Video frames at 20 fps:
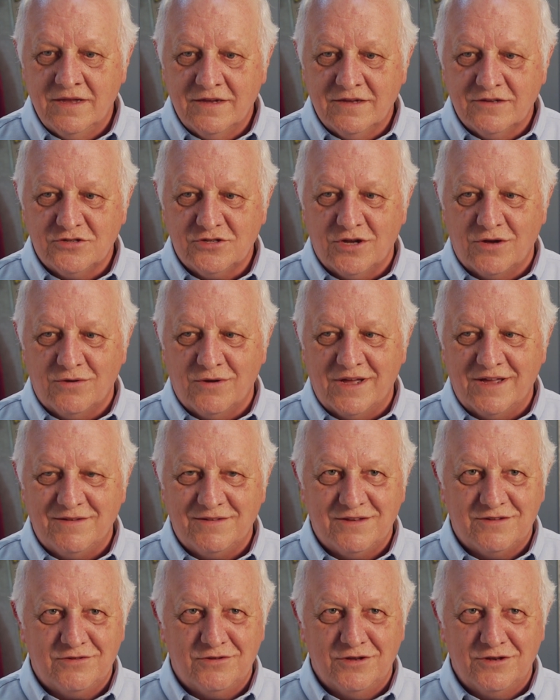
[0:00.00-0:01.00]
So it
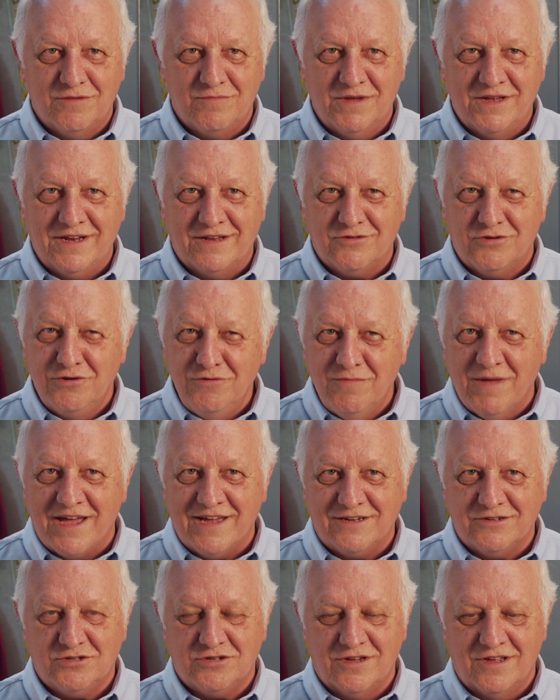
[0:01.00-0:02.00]
couldn't have been in too bad
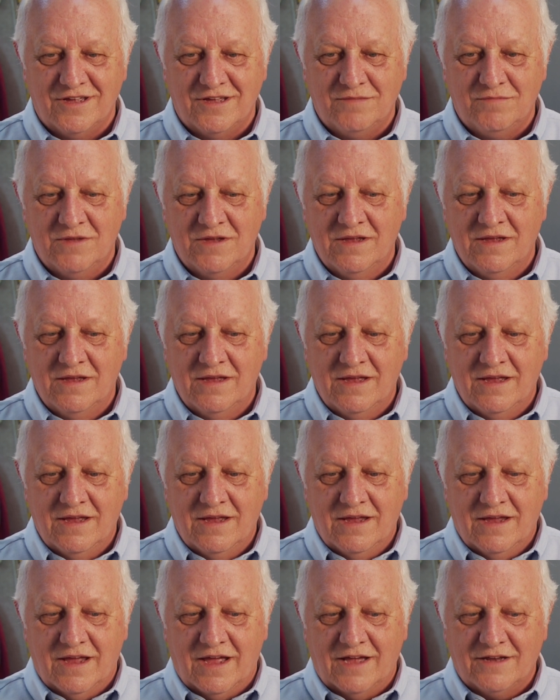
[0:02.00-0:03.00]
a shape.
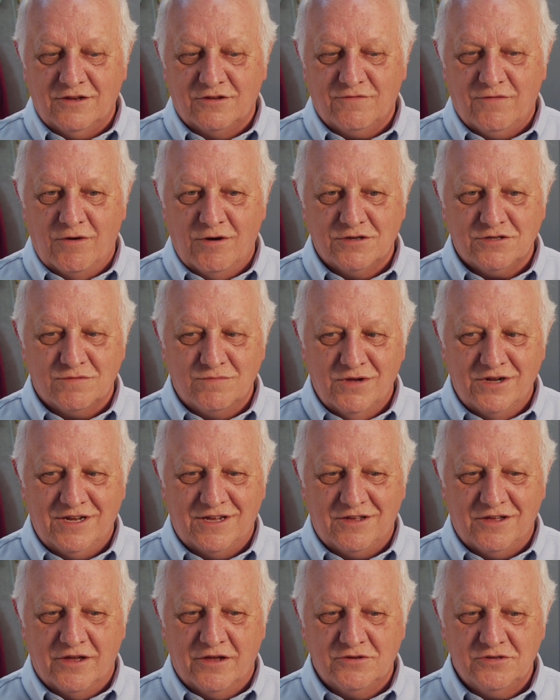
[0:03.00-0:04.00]
And as far as the money
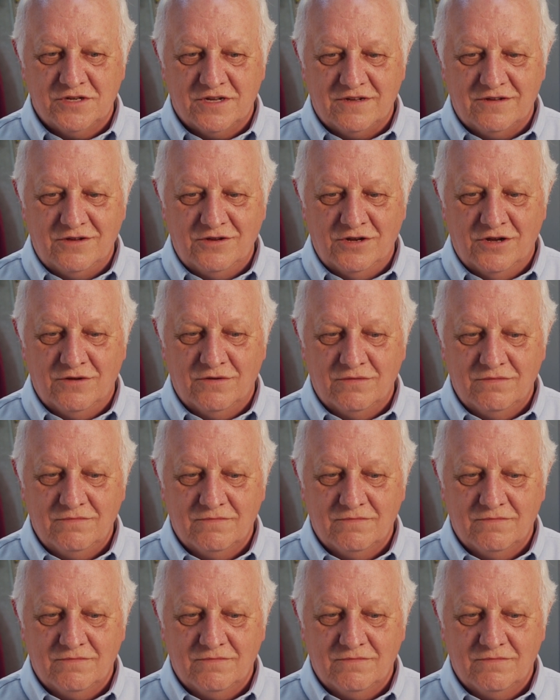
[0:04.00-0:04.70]
goes, you know,